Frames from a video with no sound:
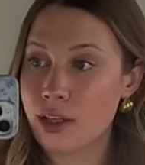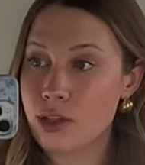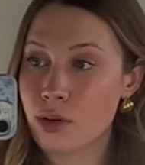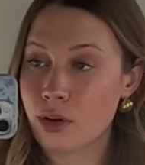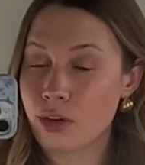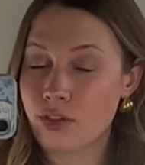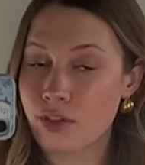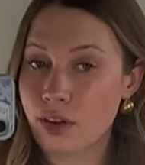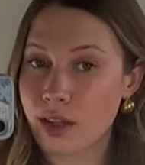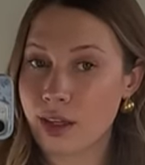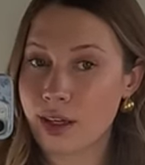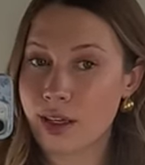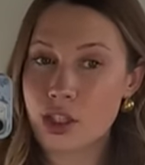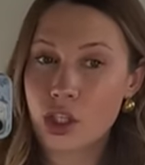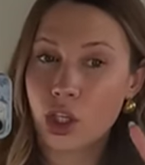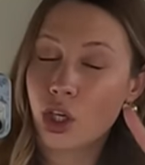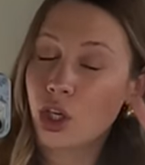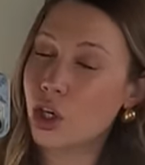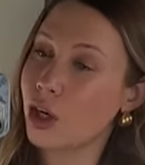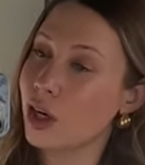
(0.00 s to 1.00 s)
So I feel like it's a
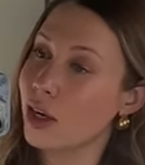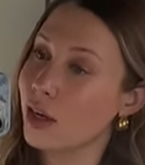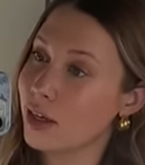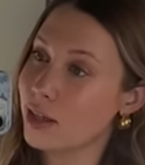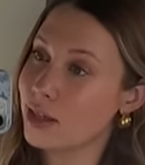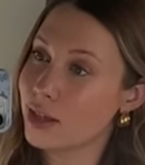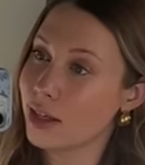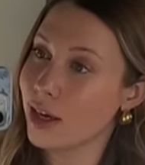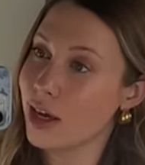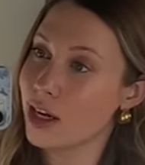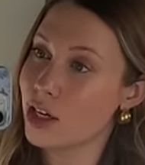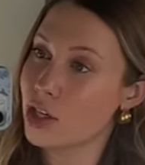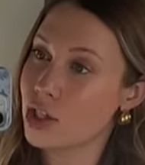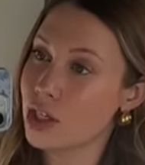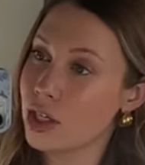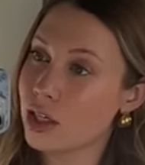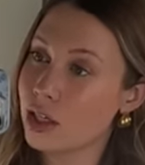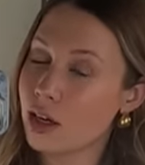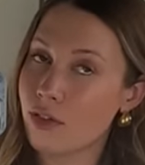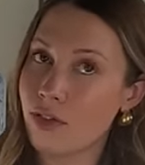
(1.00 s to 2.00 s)
good
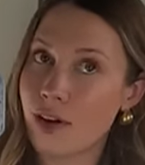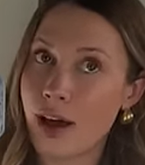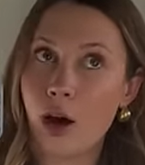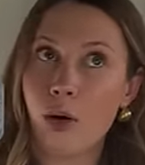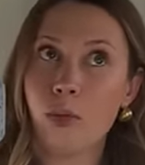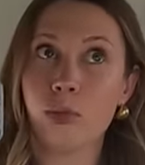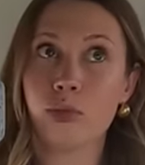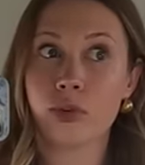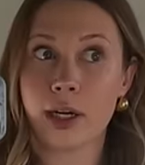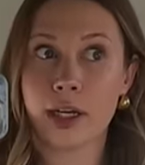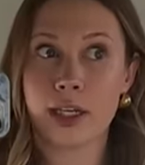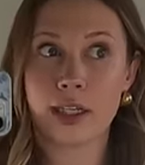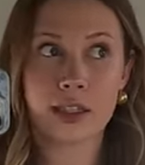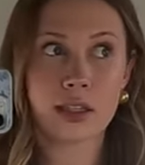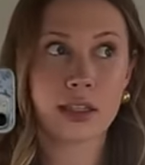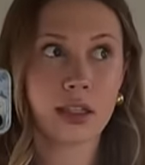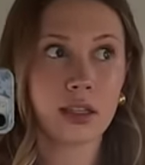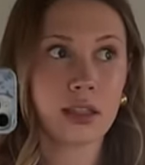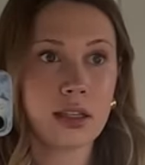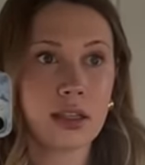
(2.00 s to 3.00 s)
indication of how bright it
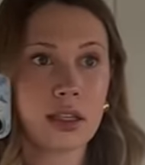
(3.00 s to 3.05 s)
still is